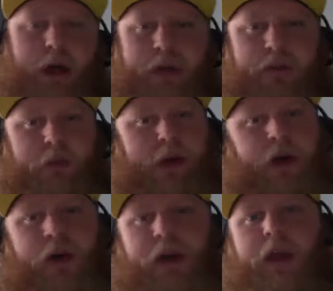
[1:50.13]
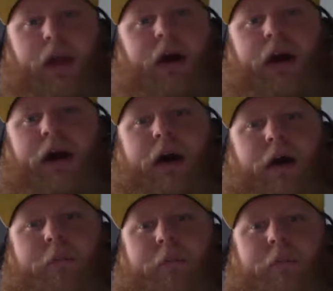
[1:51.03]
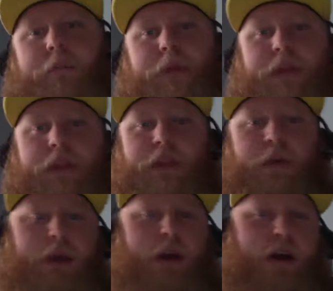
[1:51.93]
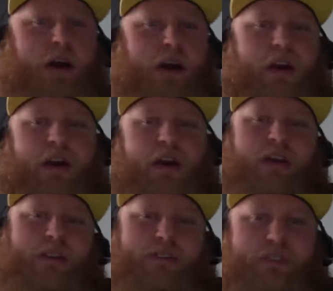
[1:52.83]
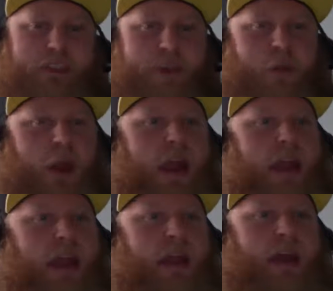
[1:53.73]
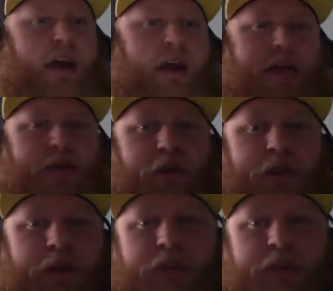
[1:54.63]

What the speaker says: as well. And then here we are. It's the same rating, even though they